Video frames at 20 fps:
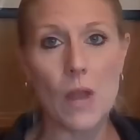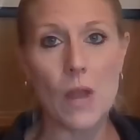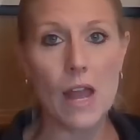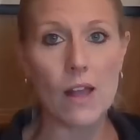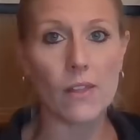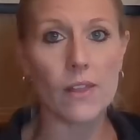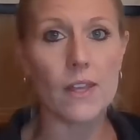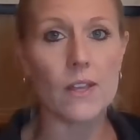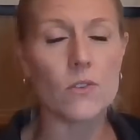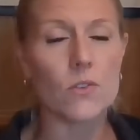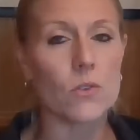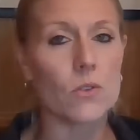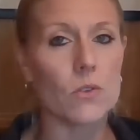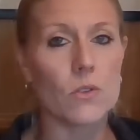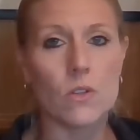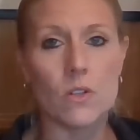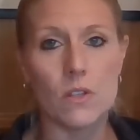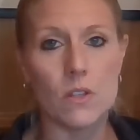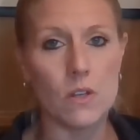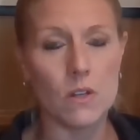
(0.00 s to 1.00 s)
rallies or
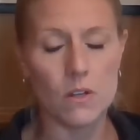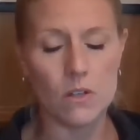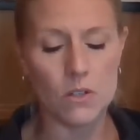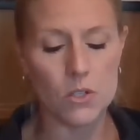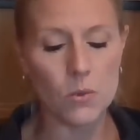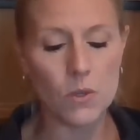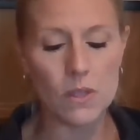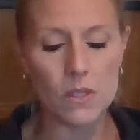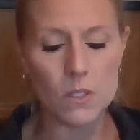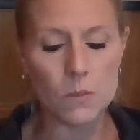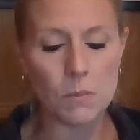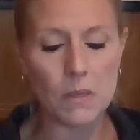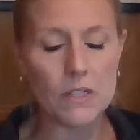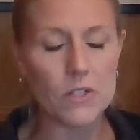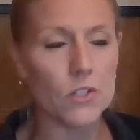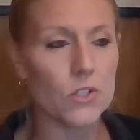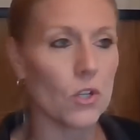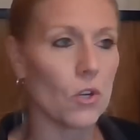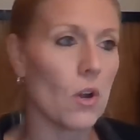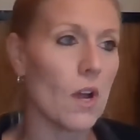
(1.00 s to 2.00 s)
doing the
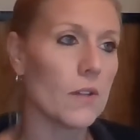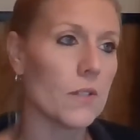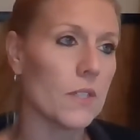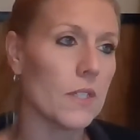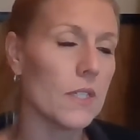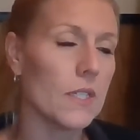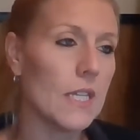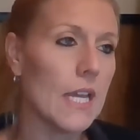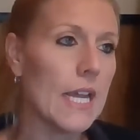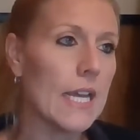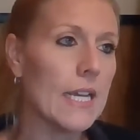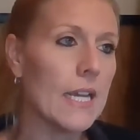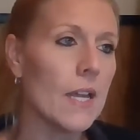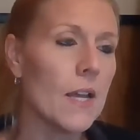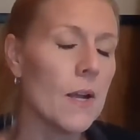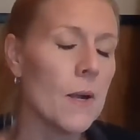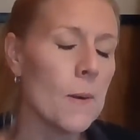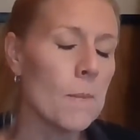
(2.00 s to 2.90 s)
speeches across the state,